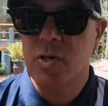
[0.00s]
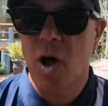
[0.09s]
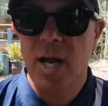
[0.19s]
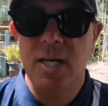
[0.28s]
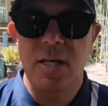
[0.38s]

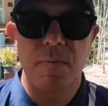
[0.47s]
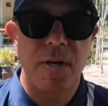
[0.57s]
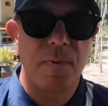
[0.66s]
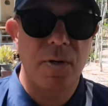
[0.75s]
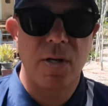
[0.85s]
talking to
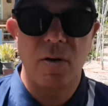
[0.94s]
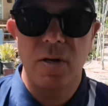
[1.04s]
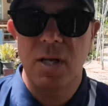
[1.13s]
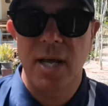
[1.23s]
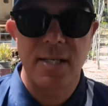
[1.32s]
people, you know,
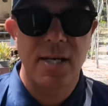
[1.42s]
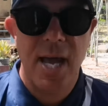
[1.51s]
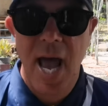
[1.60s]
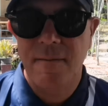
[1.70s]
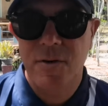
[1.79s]
you like to
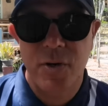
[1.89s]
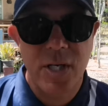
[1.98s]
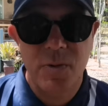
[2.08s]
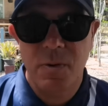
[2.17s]
have drinks